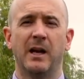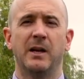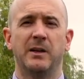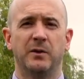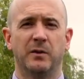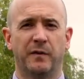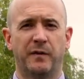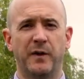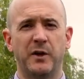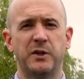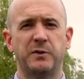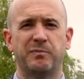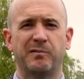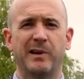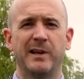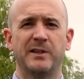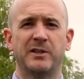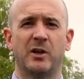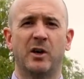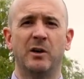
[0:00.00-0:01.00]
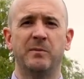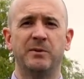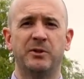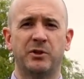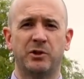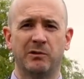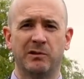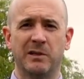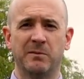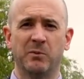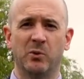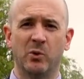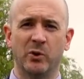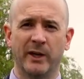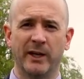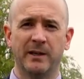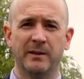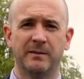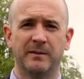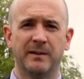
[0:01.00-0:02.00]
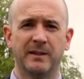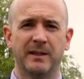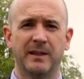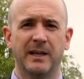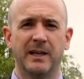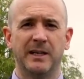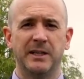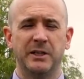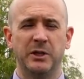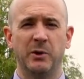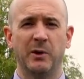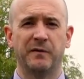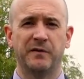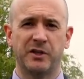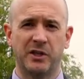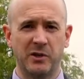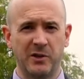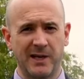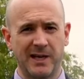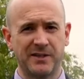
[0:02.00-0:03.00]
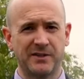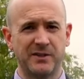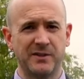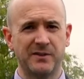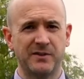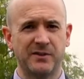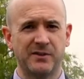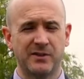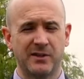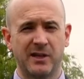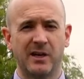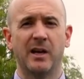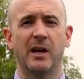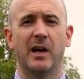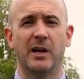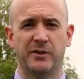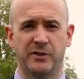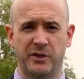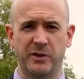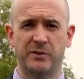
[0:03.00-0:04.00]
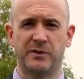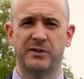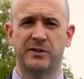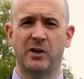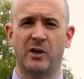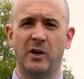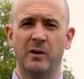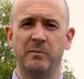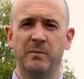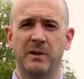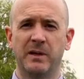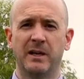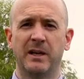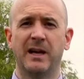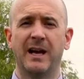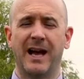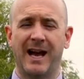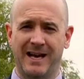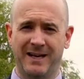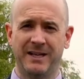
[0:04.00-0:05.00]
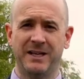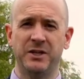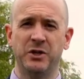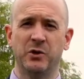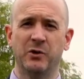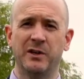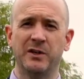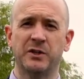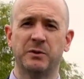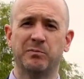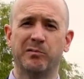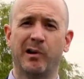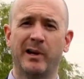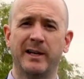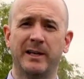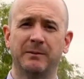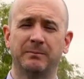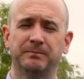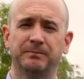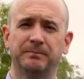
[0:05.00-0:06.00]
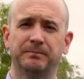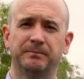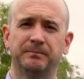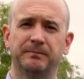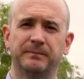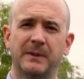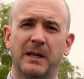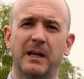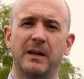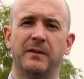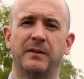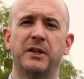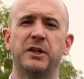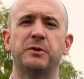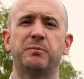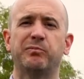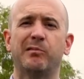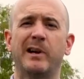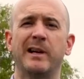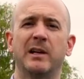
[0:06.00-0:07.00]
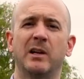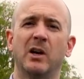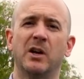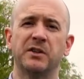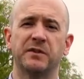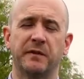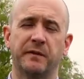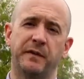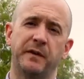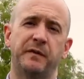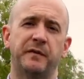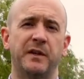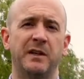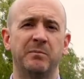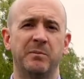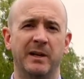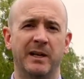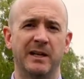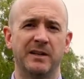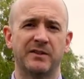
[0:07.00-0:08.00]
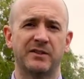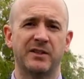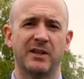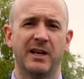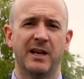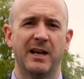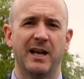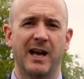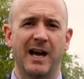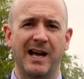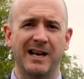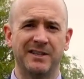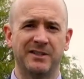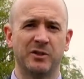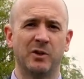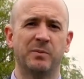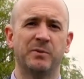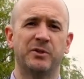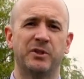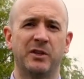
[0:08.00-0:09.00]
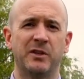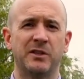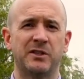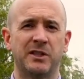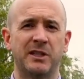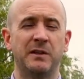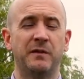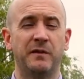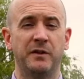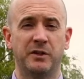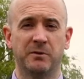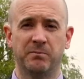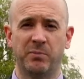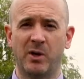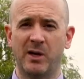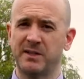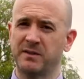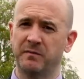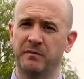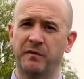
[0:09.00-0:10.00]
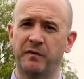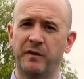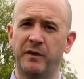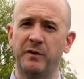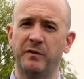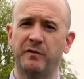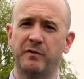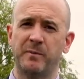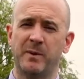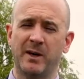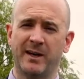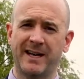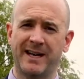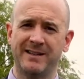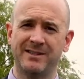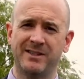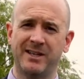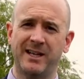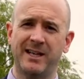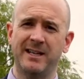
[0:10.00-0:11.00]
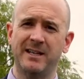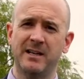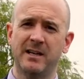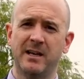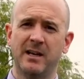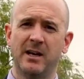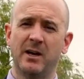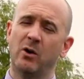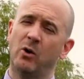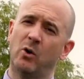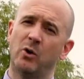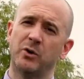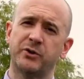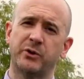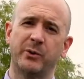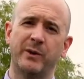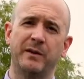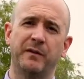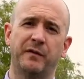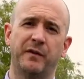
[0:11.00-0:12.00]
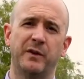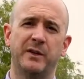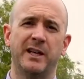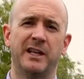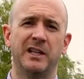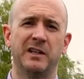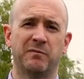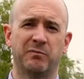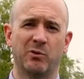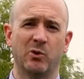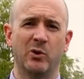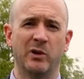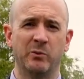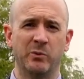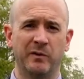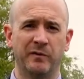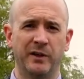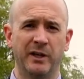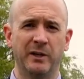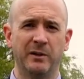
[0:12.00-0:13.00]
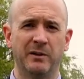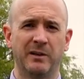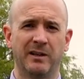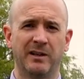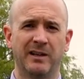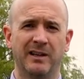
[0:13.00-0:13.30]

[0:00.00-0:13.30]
Your first break time is during the morning. You have 2 lessons, a tutor time, and then you're into break. This break lasts for 15 minutes and is an opportunity for you to buy some food from our canteen or to eat food that you've brought in with you.